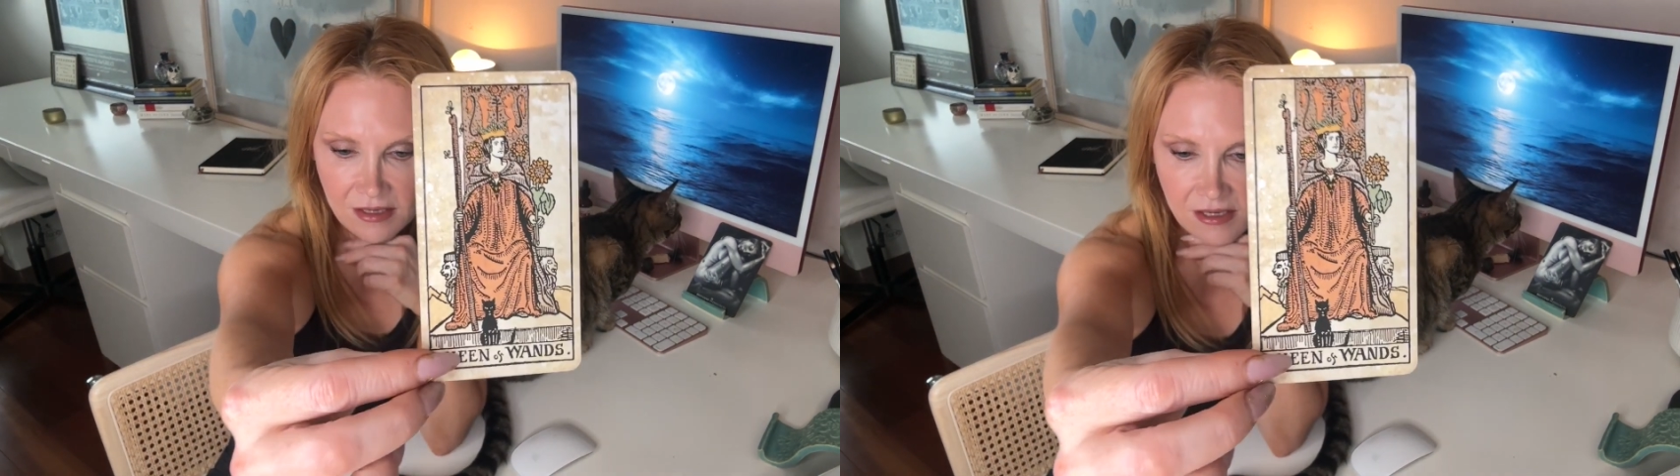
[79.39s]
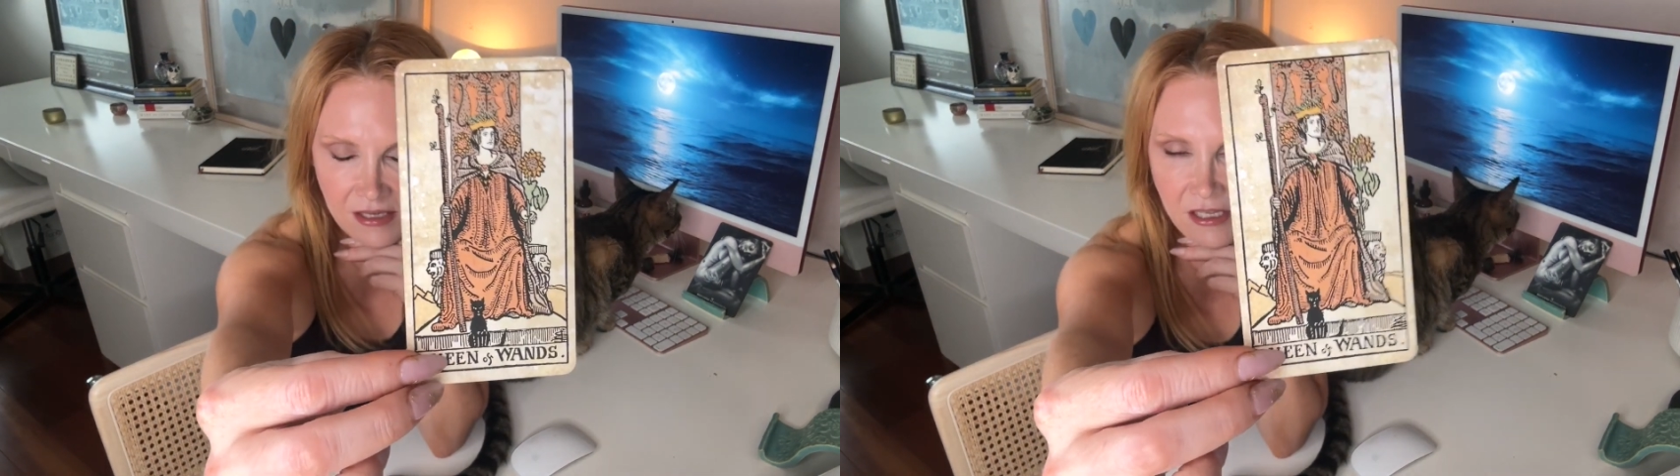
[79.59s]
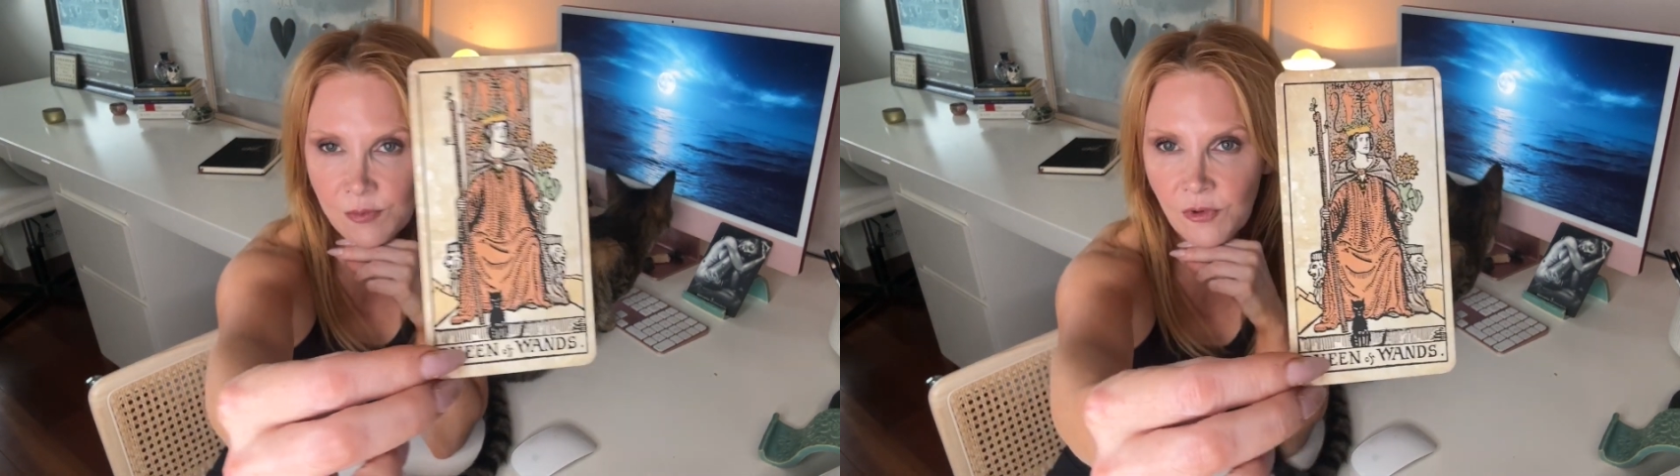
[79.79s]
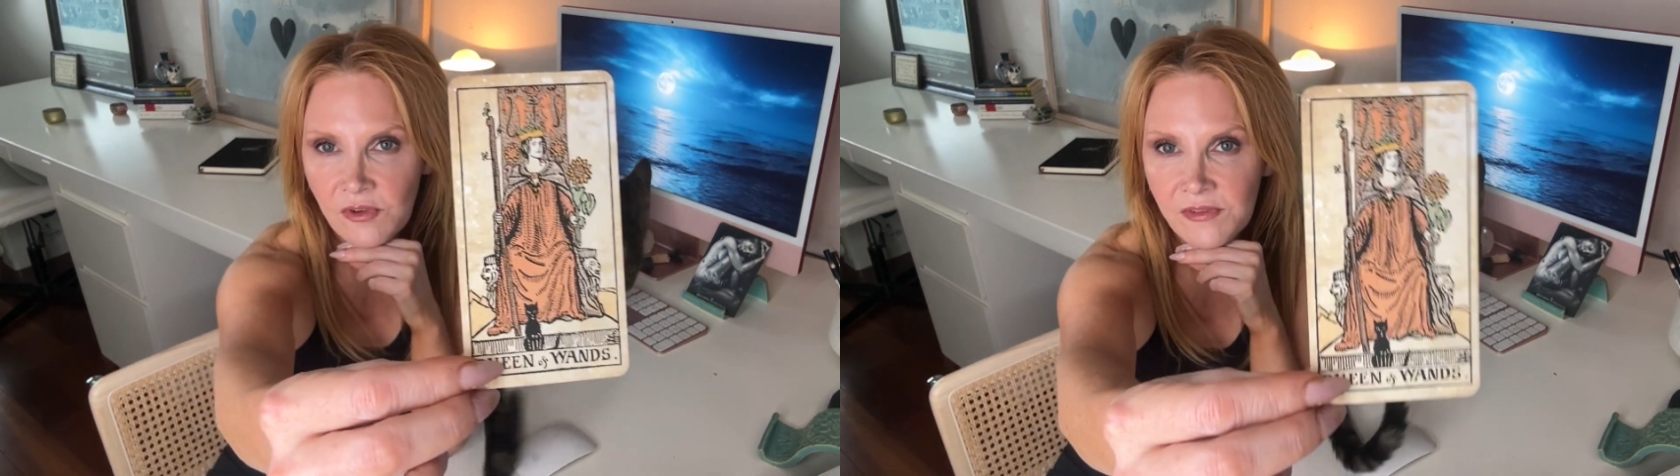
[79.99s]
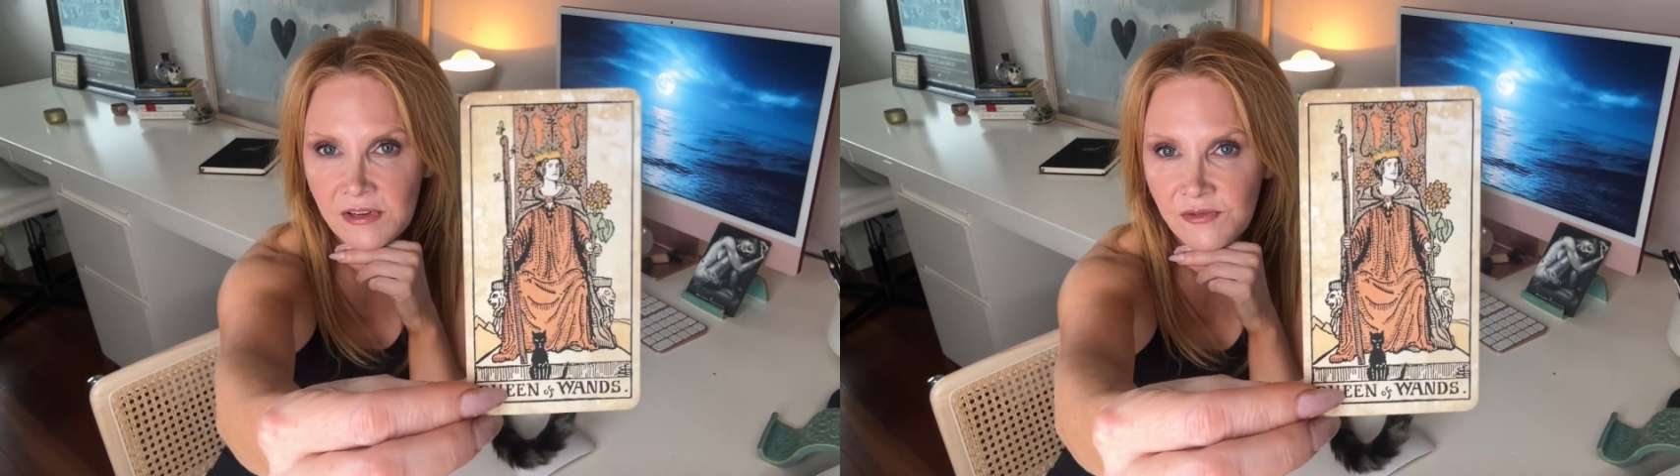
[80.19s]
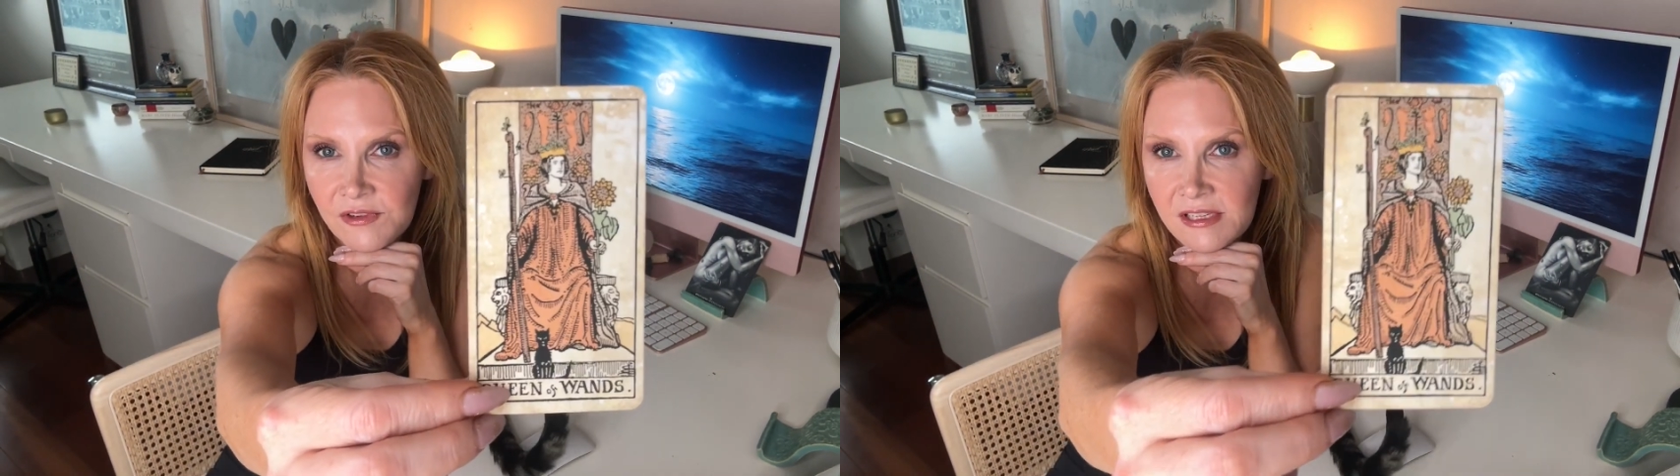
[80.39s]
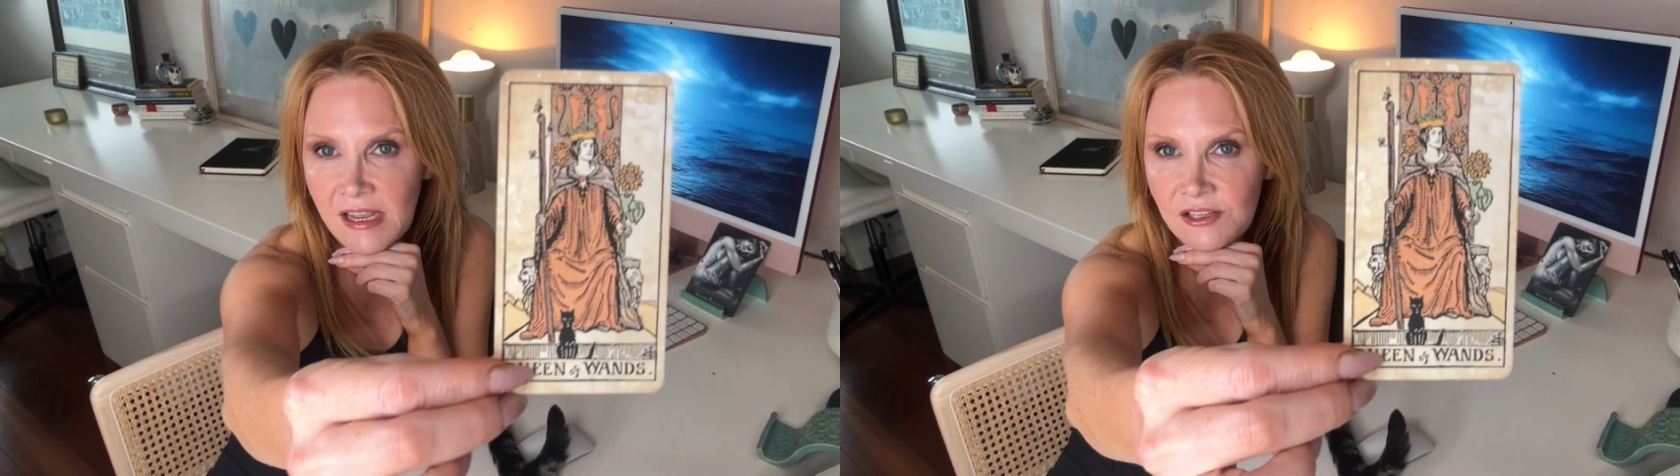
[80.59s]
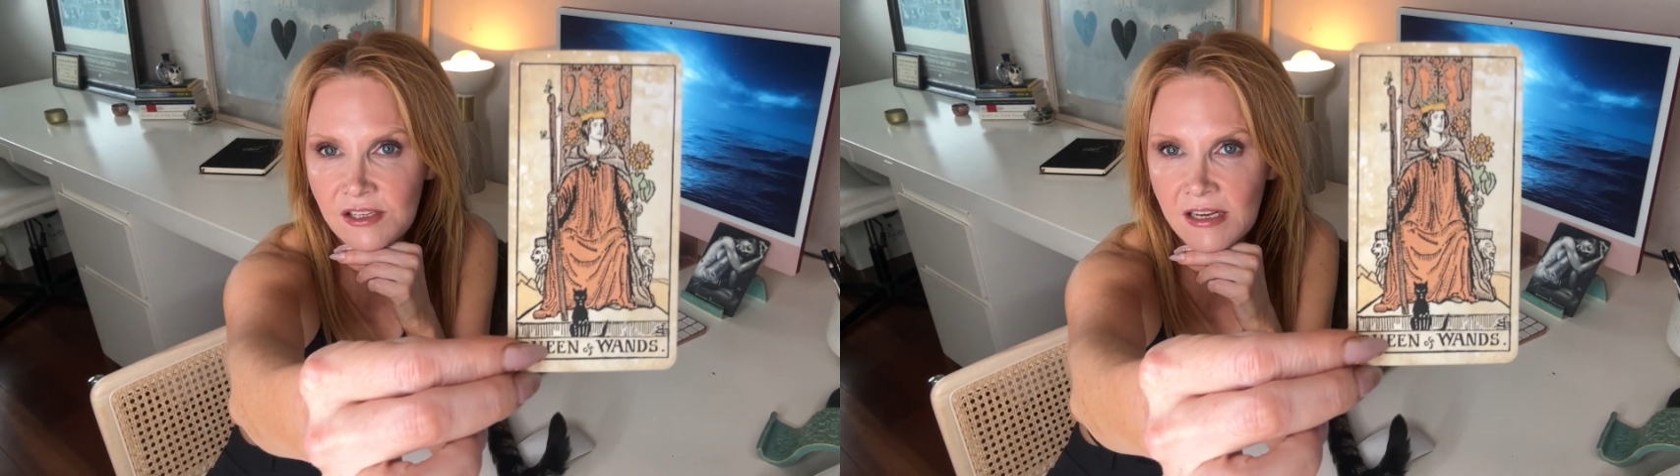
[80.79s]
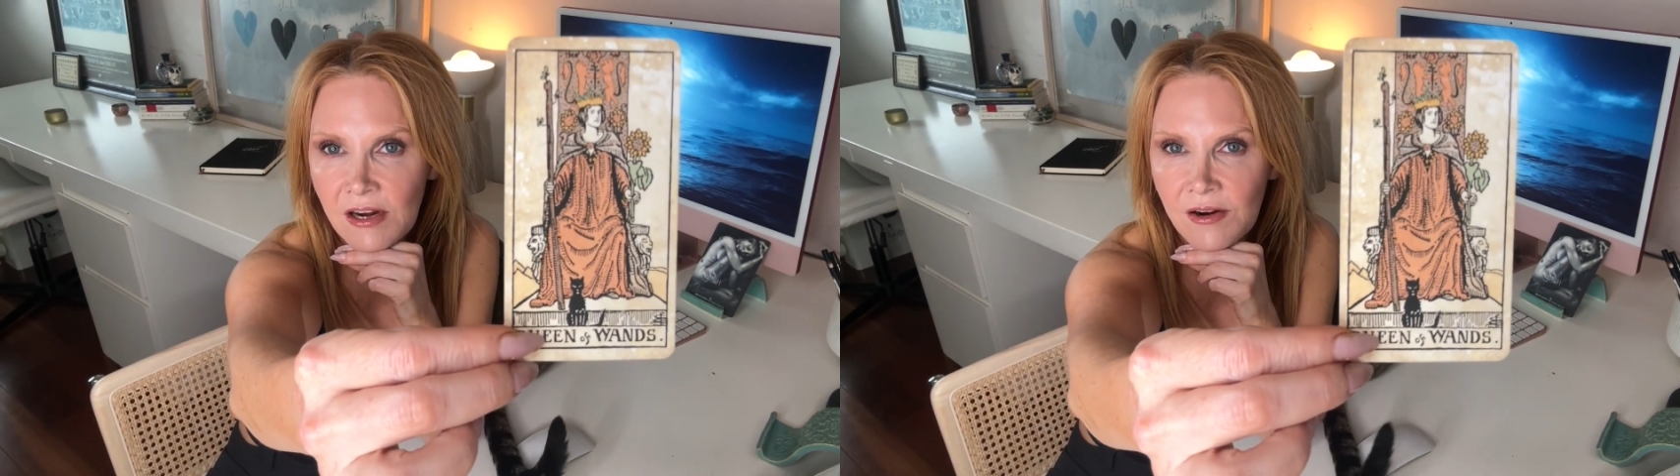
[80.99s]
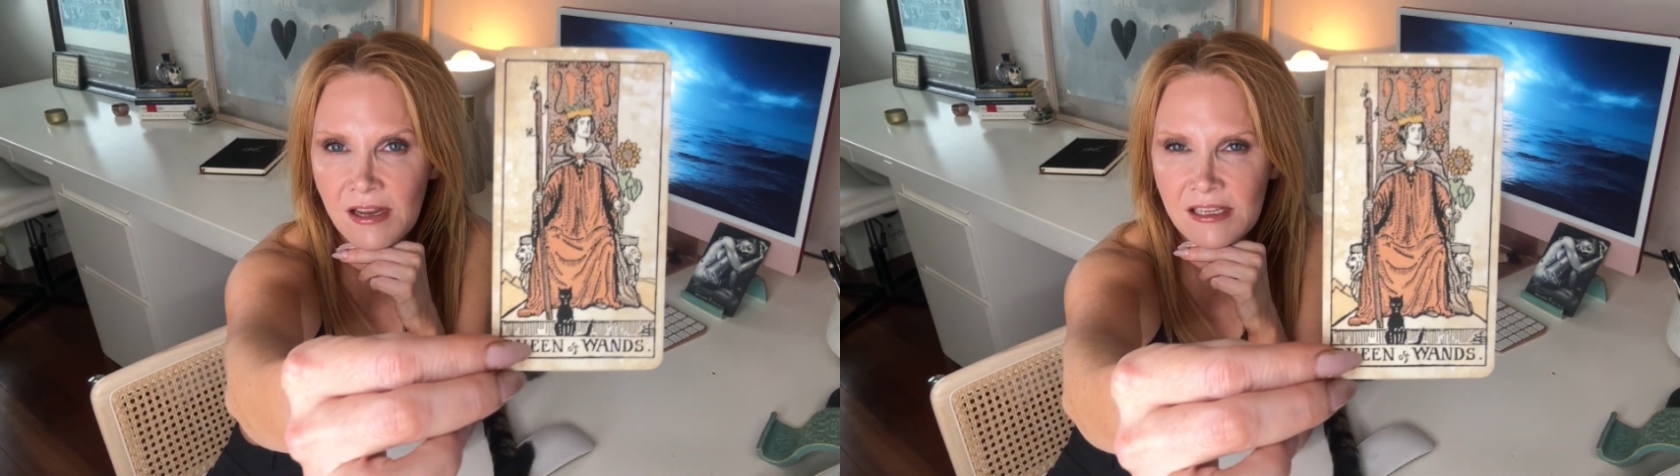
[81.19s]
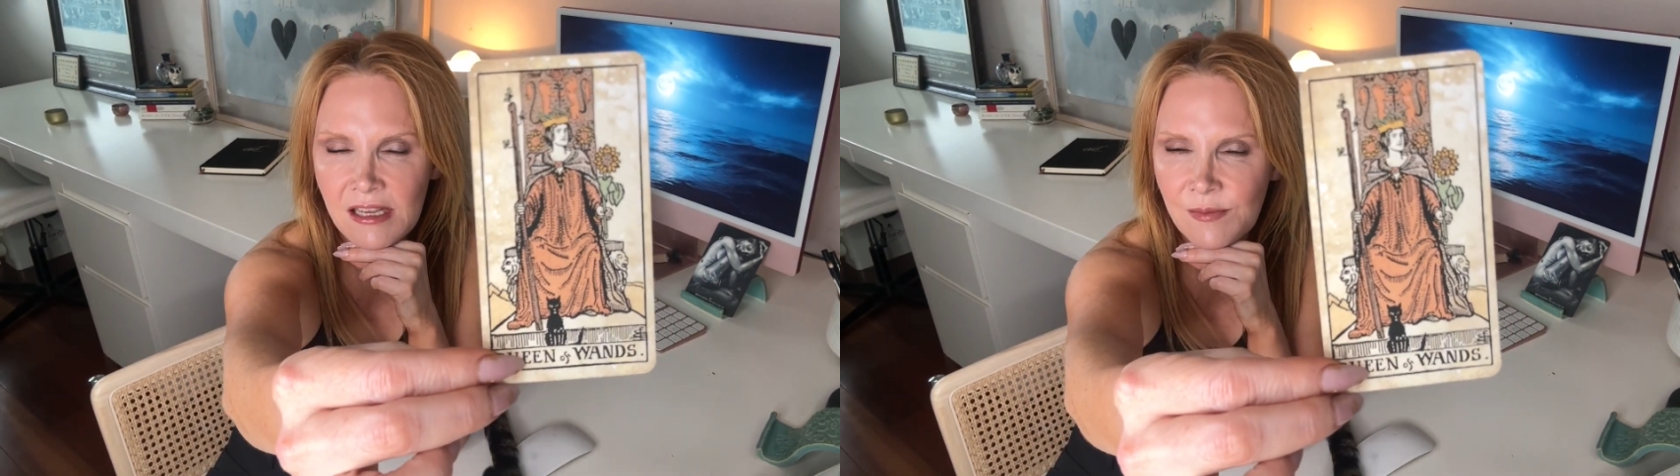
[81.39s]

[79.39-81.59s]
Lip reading: this is perfect for Sagittarius.